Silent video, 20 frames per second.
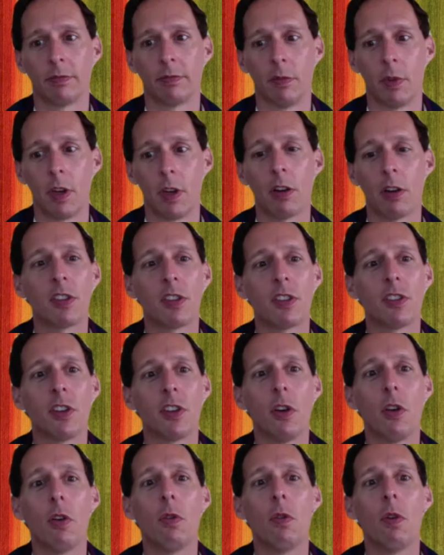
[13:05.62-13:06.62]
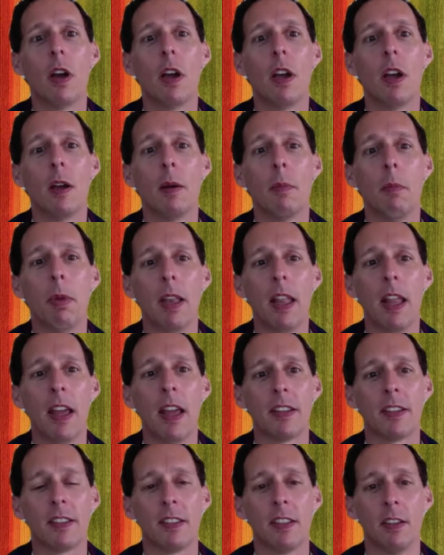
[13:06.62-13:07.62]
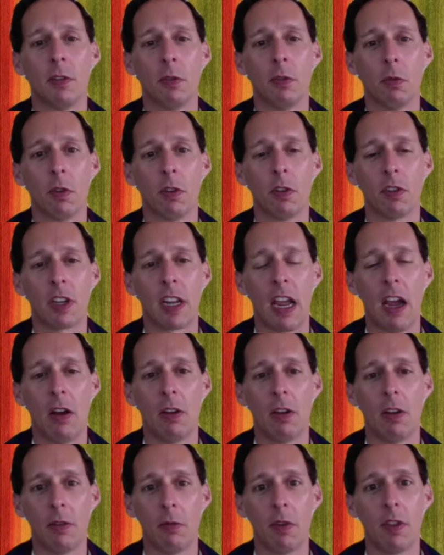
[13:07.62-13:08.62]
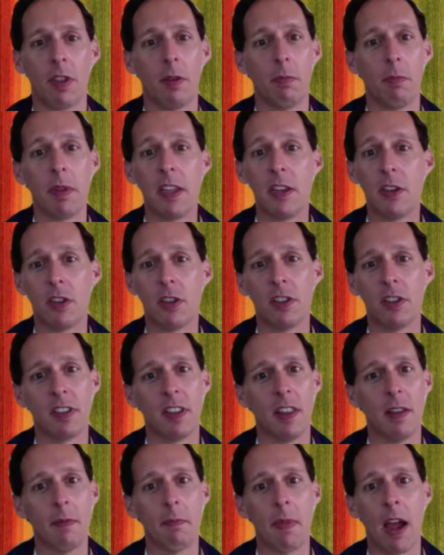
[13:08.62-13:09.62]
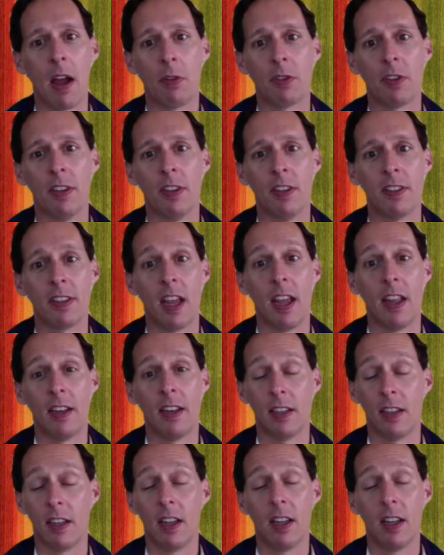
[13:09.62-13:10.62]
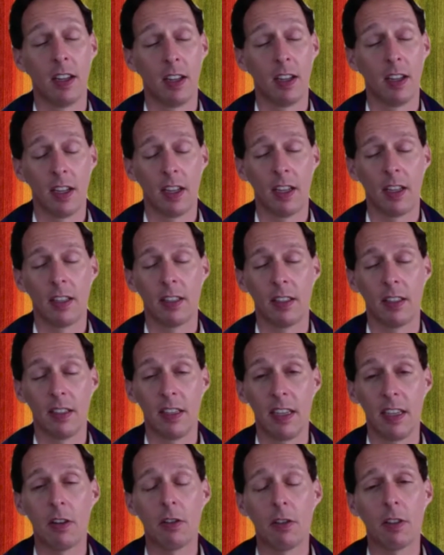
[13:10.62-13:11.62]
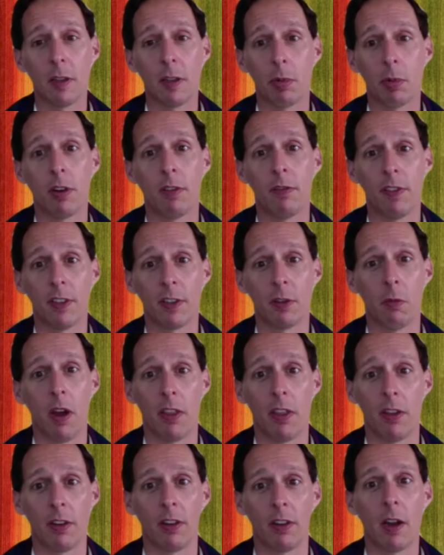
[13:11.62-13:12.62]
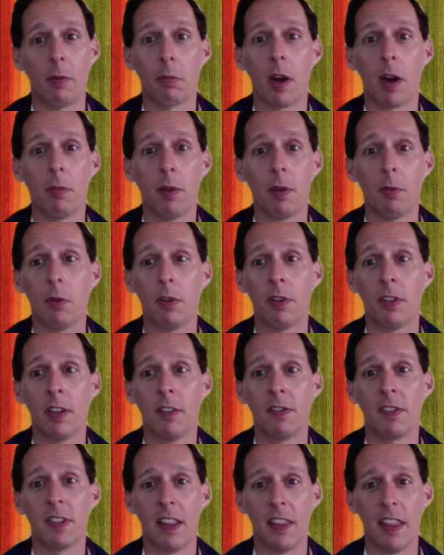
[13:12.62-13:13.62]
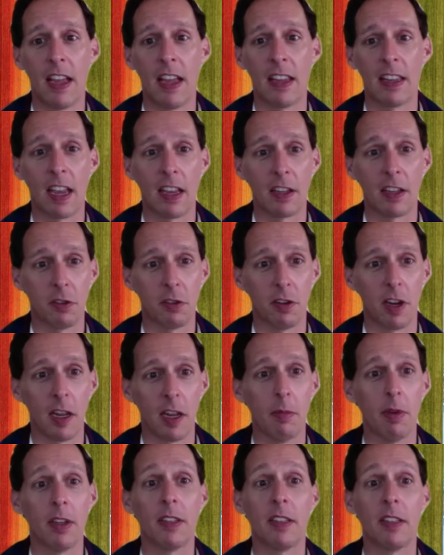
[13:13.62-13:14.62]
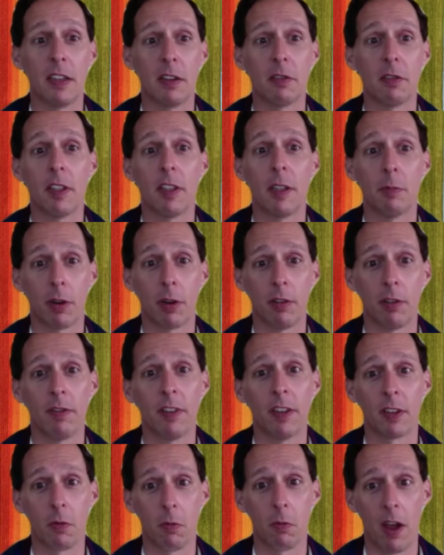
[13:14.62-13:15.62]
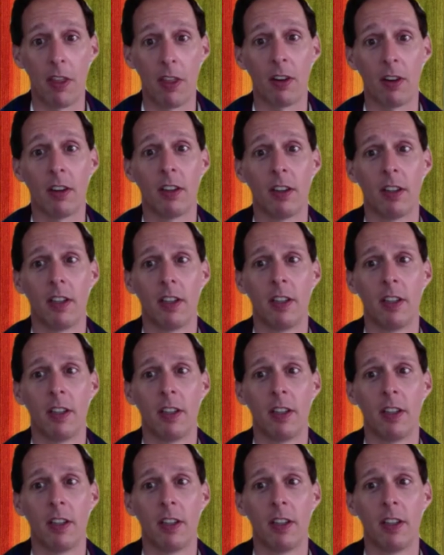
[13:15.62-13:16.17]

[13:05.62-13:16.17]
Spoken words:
We are so blessed in Orange County with the beaches and the mountains and nearly perfect weather. I probably wouldn't have said that yesterday, but nearly perfect weather.